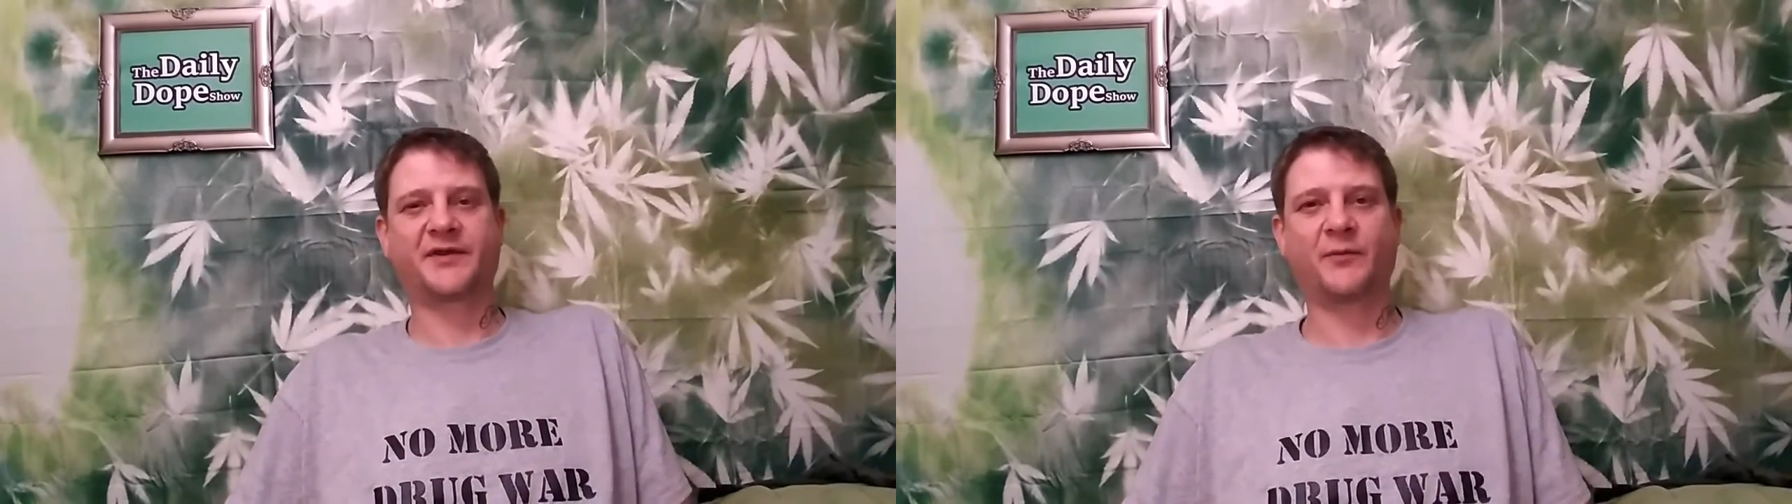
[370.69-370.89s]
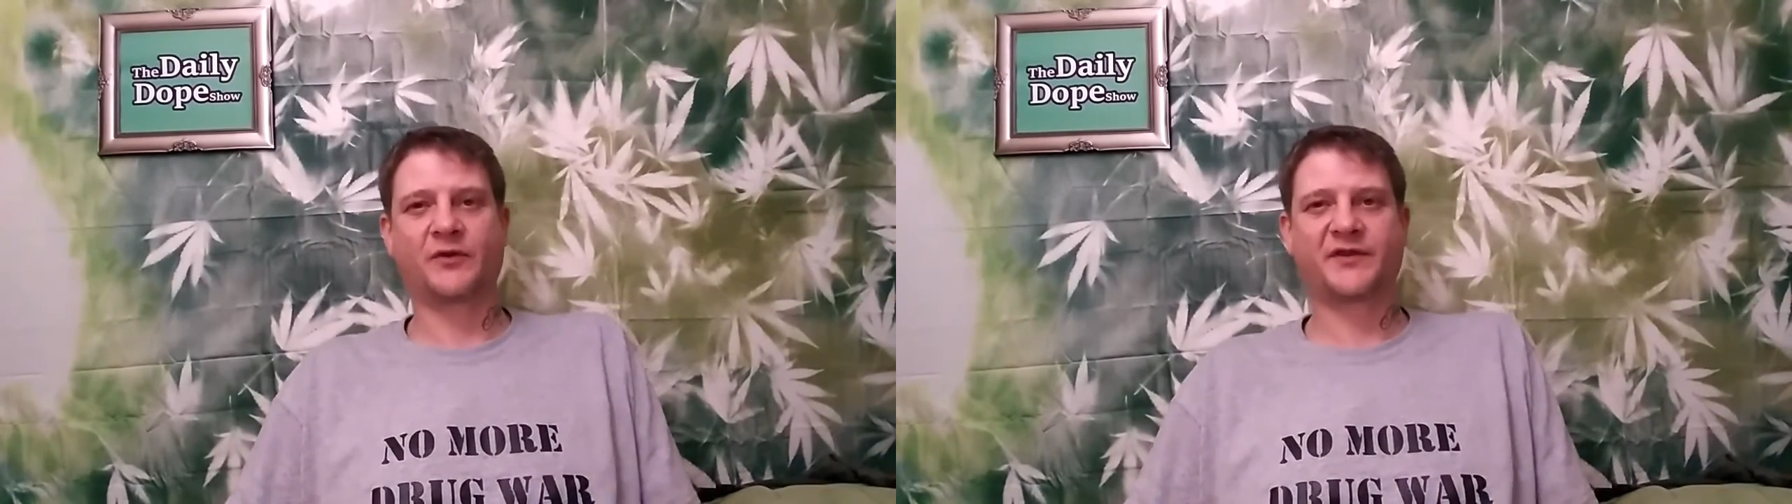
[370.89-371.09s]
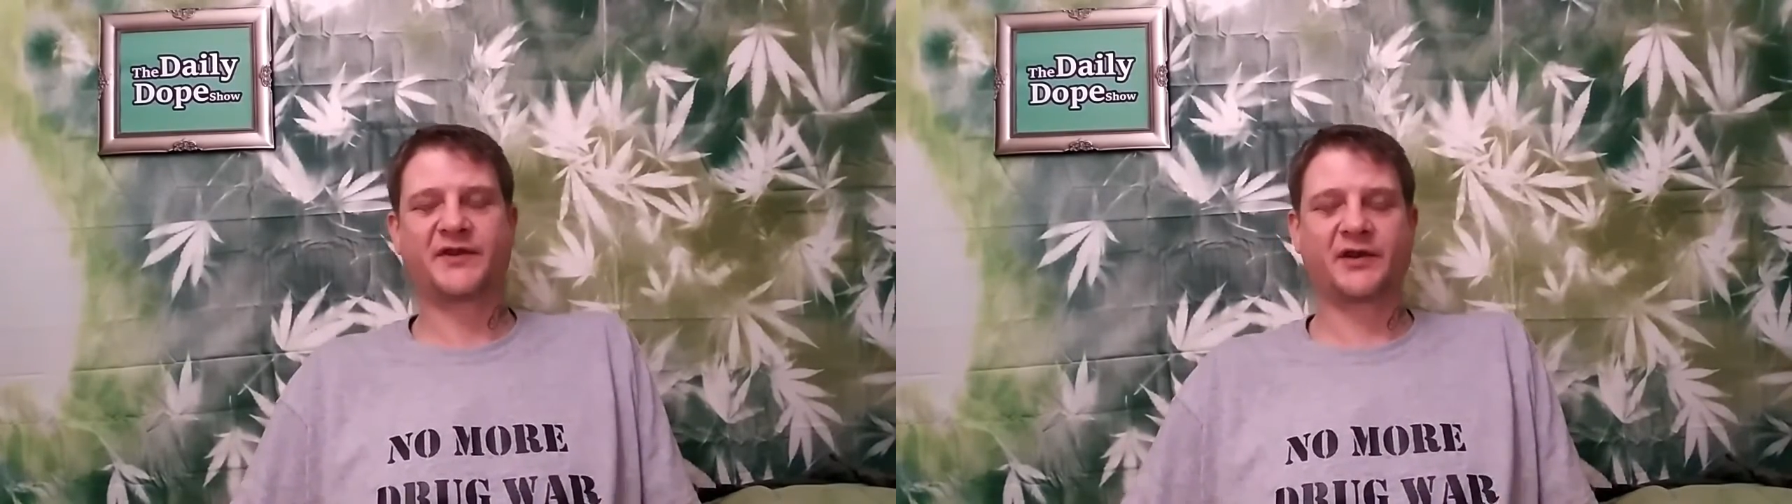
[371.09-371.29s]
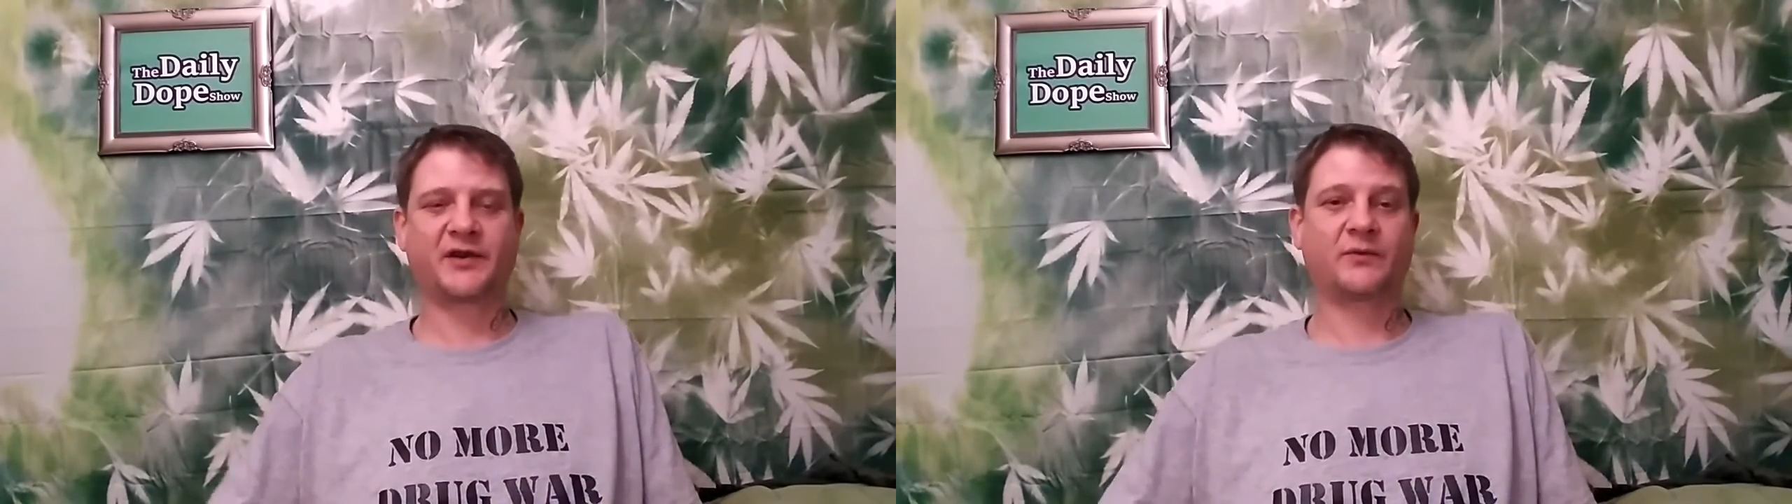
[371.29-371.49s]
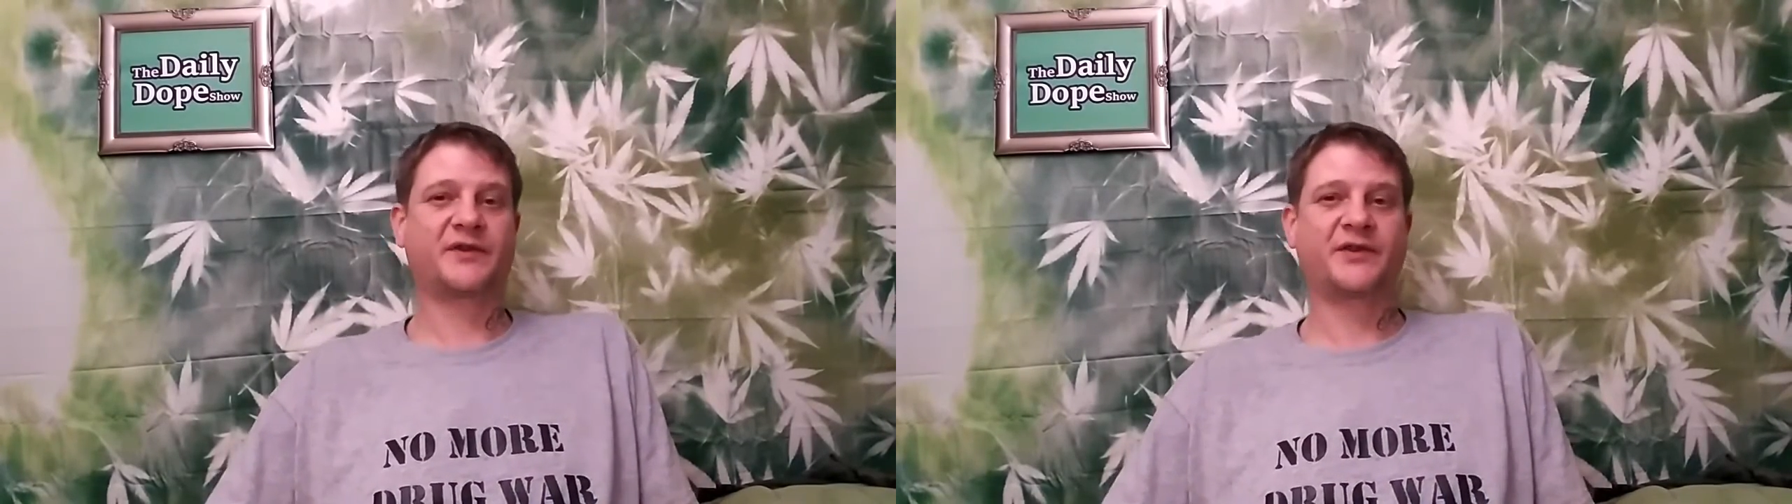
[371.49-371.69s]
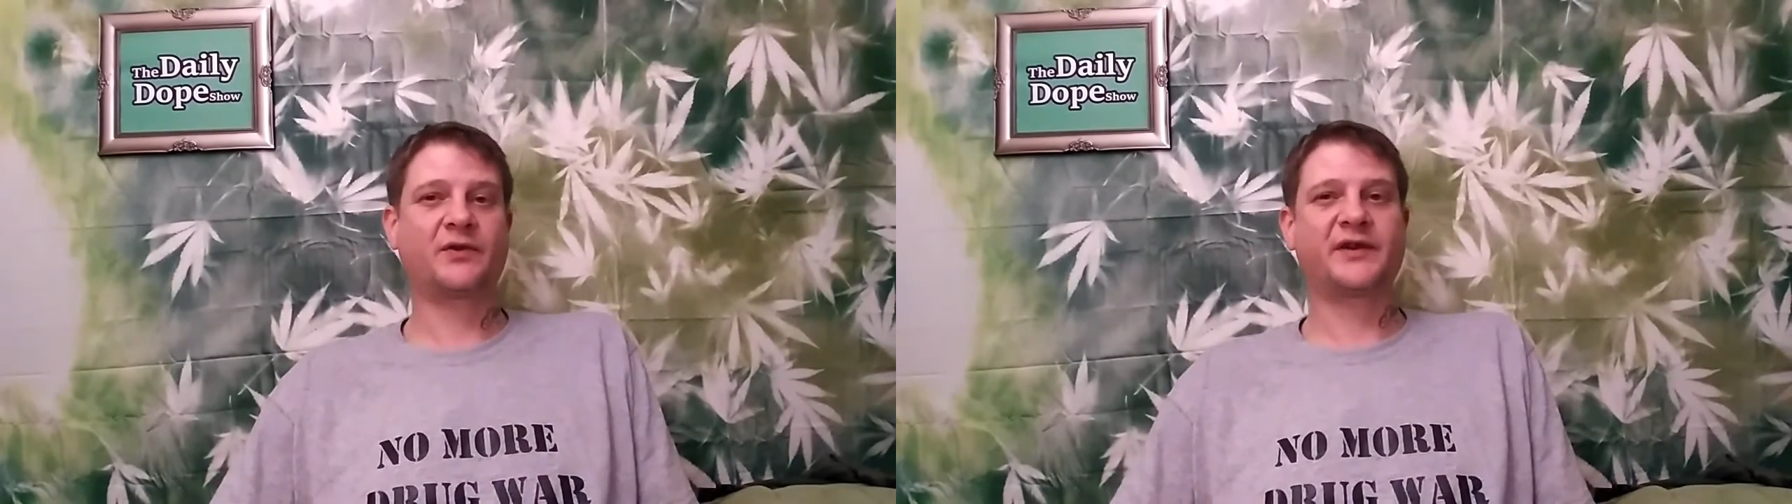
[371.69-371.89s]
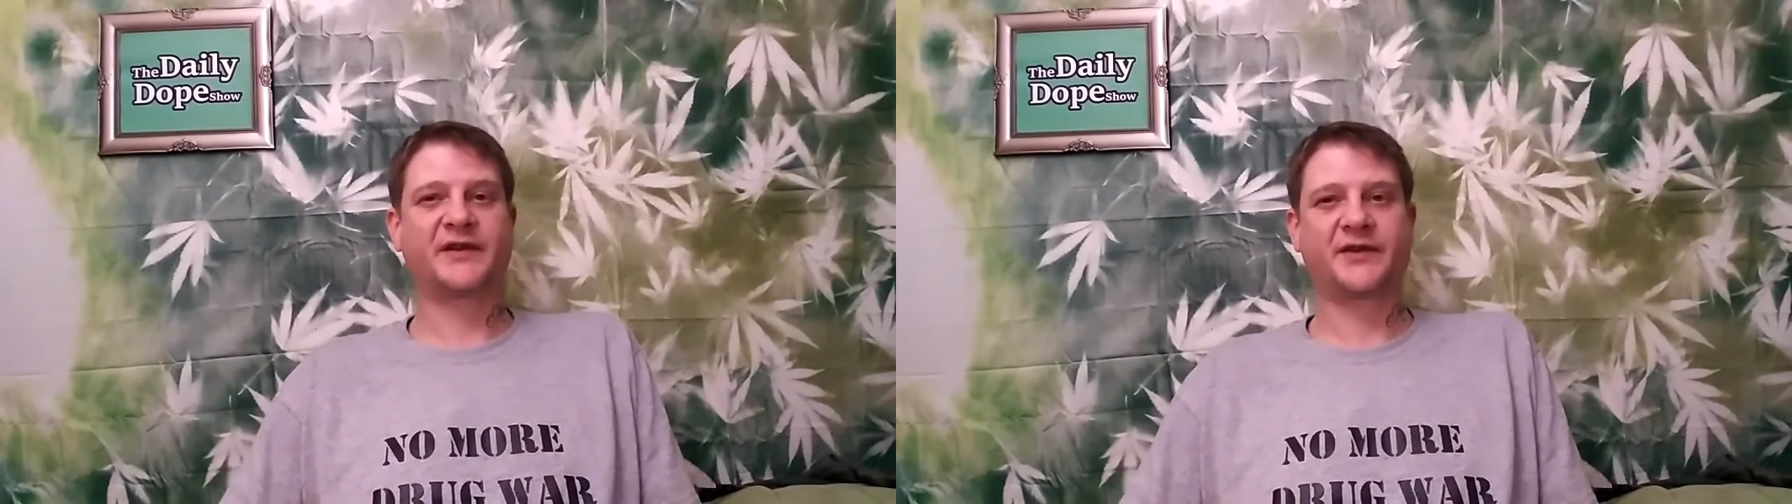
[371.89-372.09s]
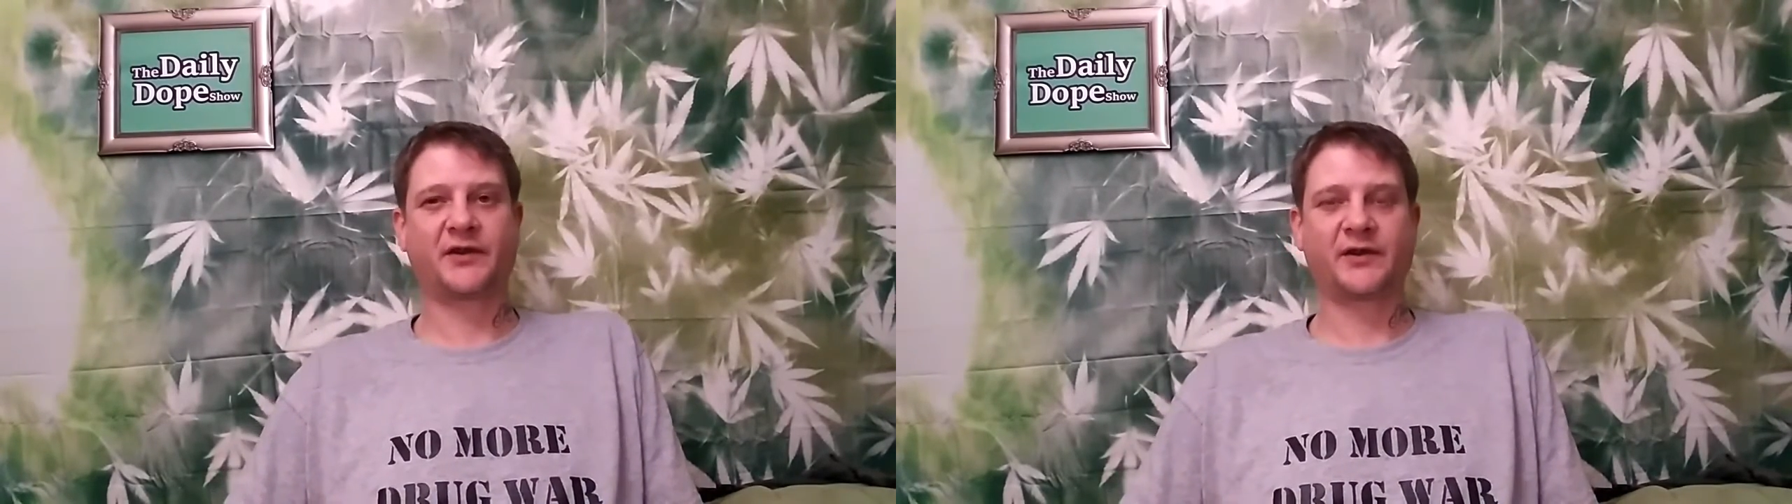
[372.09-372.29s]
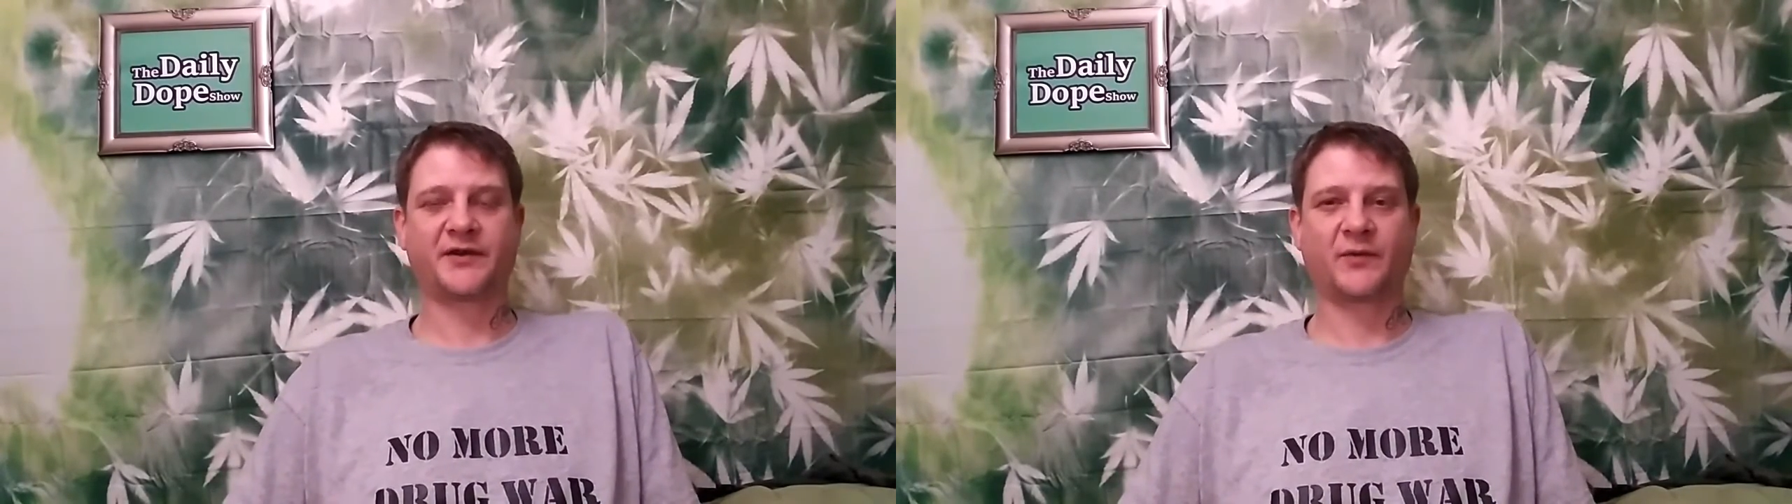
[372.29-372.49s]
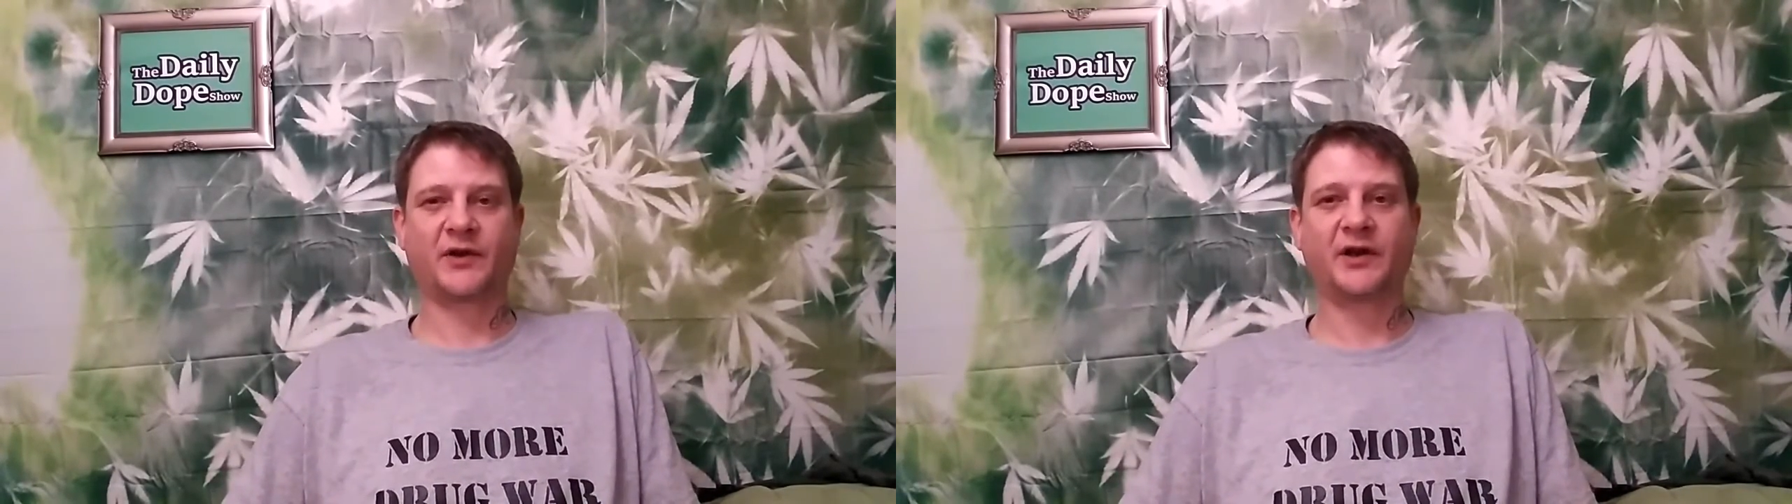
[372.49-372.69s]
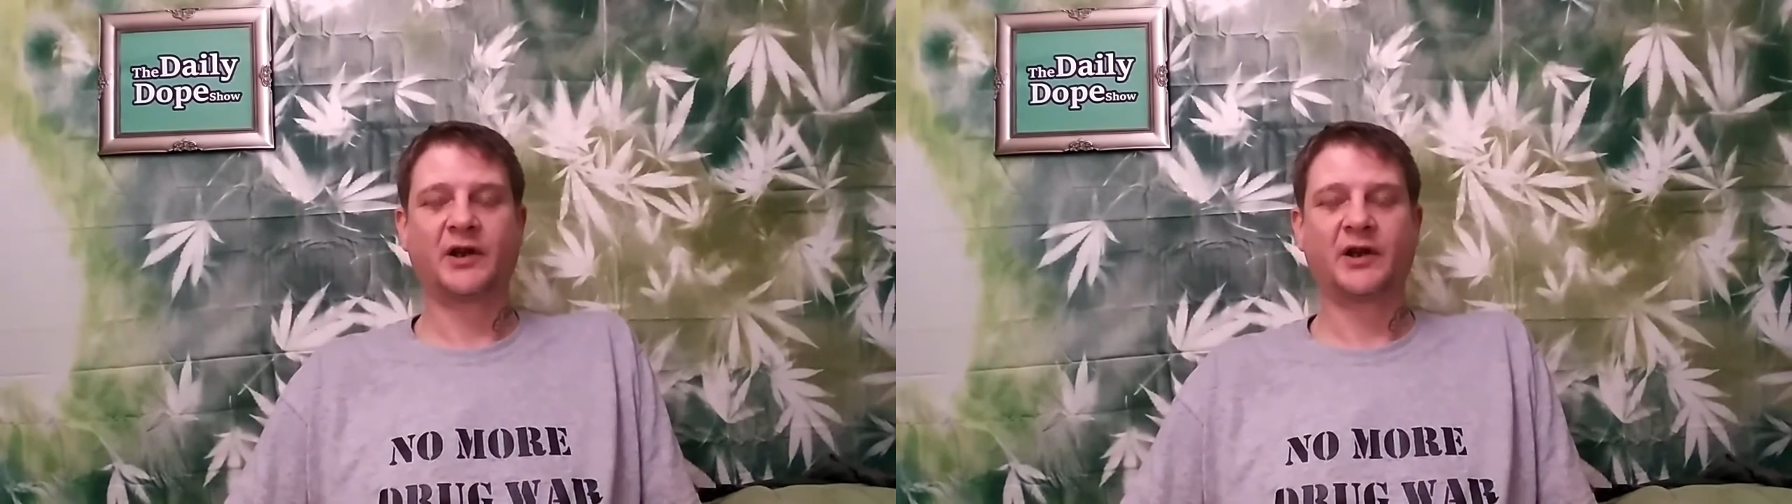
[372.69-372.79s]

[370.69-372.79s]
the only serious one.